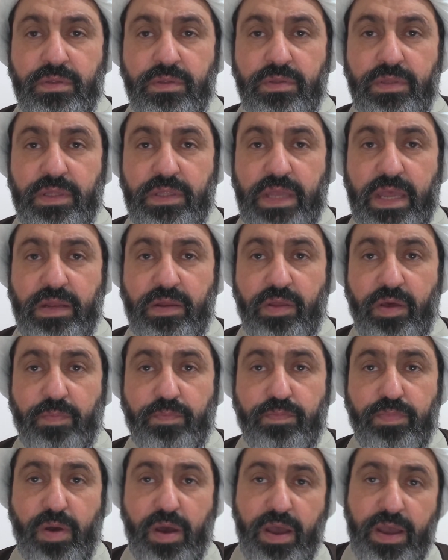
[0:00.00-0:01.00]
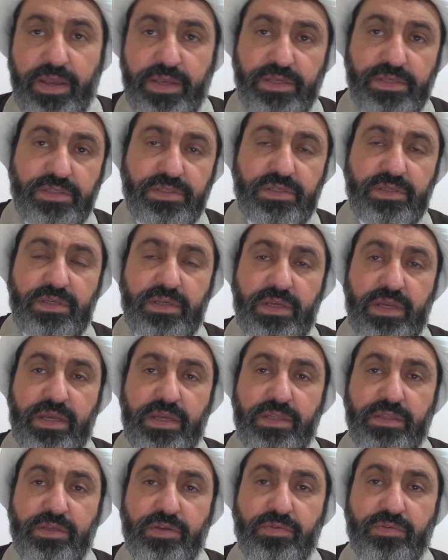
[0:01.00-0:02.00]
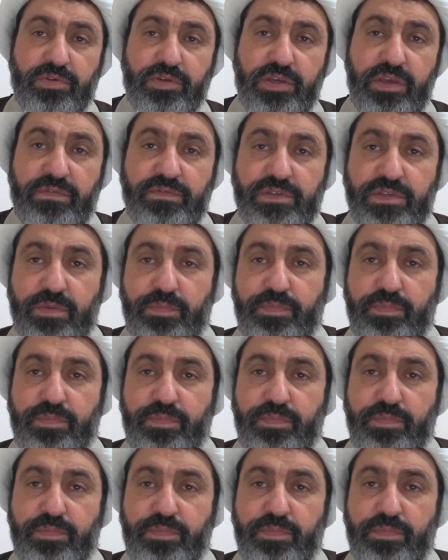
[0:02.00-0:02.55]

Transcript: that Allah buys and you know gives the